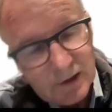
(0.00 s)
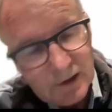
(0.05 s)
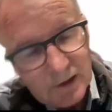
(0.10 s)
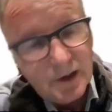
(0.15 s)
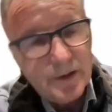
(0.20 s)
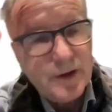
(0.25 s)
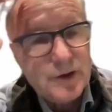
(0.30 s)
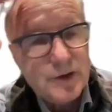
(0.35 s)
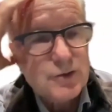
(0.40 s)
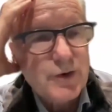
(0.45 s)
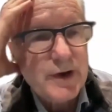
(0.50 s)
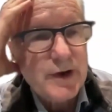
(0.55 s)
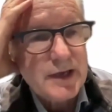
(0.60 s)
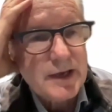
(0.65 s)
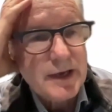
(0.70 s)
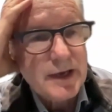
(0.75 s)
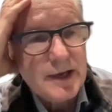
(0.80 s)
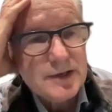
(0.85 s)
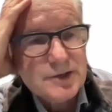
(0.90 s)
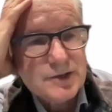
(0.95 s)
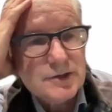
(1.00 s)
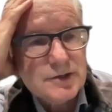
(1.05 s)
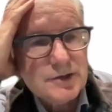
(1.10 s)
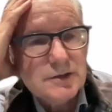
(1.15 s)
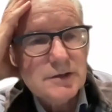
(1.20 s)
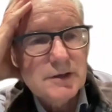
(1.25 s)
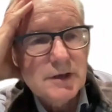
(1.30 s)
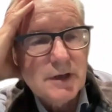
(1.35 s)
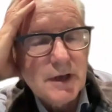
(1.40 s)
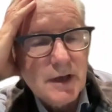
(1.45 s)
a lot of those great cases,
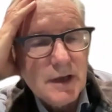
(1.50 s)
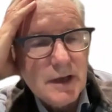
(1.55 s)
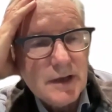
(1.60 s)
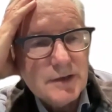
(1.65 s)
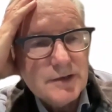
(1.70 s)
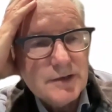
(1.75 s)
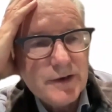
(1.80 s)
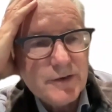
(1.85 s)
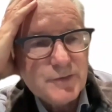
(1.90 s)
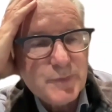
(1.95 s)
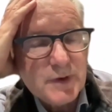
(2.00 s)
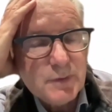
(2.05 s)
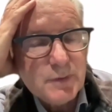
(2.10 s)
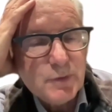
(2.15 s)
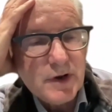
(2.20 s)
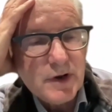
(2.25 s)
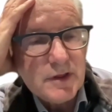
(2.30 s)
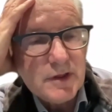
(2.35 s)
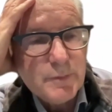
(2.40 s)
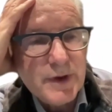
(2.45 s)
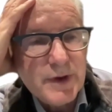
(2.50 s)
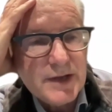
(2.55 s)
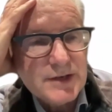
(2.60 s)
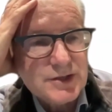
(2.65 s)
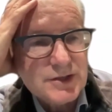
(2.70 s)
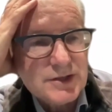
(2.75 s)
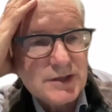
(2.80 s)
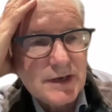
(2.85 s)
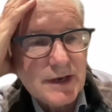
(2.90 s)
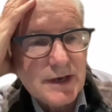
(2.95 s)
and Jeff's been one of the
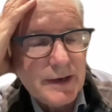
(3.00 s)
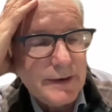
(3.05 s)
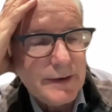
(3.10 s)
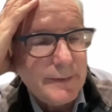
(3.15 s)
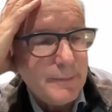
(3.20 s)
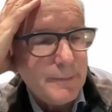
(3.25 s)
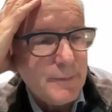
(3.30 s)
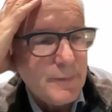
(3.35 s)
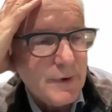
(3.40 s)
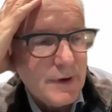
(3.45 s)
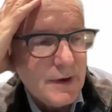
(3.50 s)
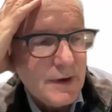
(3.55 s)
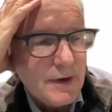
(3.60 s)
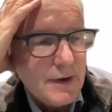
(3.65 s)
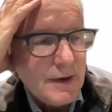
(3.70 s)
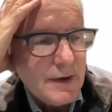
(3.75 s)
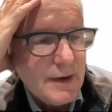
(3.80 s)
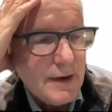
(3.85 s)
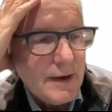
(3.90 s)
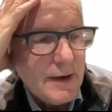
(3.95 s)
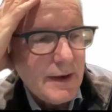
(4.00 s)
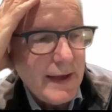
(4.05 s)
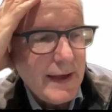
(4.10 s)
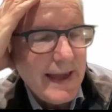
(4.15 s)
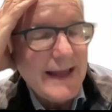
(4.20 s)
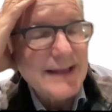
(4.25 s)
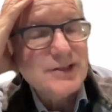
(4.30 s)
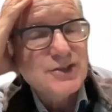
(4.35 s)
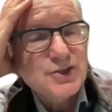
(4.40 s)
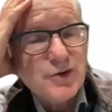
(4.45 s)
best
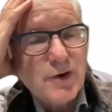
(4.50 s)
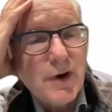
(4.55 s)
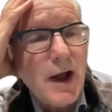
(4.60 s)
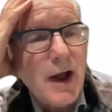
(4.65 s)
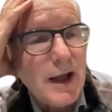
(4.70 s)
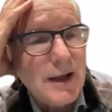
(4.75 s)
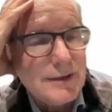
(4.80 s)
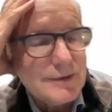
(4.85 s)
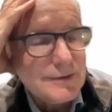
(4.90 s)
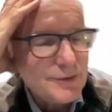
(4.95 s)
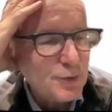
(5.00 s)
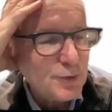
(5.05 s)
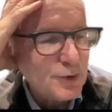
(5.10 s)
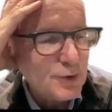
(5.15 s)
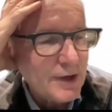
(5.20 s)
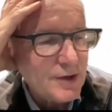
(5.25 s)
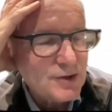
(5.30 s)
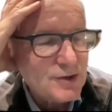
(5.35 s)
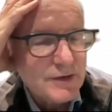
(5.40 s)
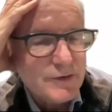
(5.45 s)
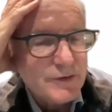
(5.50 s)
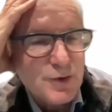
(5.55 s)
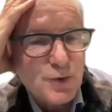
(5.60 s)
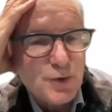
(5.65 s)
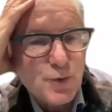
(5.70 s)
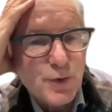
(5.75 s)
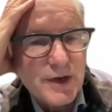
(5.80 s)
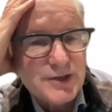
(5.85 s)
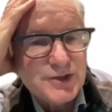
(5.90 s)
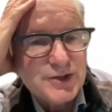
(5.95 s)
answerer to all those
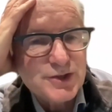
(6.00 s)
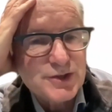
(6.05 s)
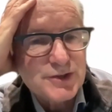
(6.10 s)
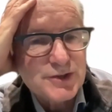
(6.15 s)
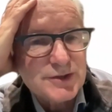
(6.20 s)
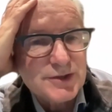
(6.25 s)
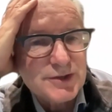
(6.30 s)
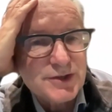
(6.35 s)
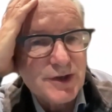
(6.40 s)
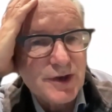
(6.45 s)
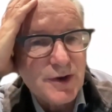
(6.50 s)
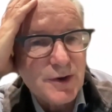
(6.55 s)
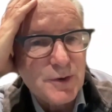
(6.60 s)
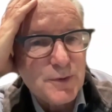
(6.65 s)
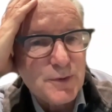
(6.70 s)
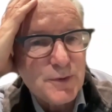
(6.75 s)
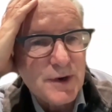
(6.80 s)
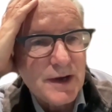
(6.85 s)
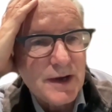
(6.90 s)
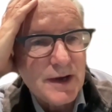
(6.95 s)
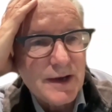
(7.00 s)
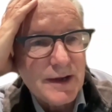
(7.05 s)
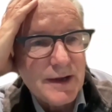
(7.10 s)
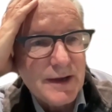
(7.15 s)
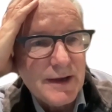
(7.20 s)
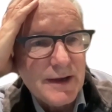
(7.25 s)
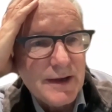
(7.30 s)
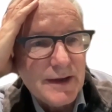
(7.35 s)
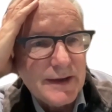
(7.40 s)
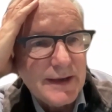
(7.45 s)
difficult questions. So
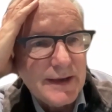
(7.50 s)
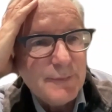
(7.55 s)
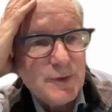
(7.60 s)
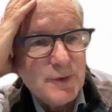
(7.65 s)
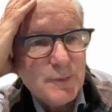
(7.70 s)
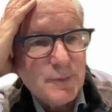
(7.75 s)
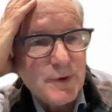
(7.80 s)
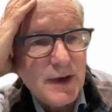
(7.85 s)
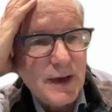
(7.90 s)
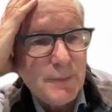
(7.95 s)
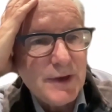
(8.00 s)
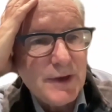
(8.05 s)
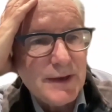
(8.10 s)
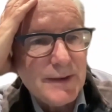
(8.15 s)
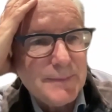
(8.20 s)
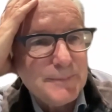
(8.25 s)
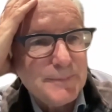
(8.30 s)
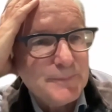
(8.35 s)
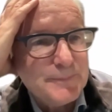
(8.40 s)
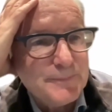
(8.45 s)
keep them coming.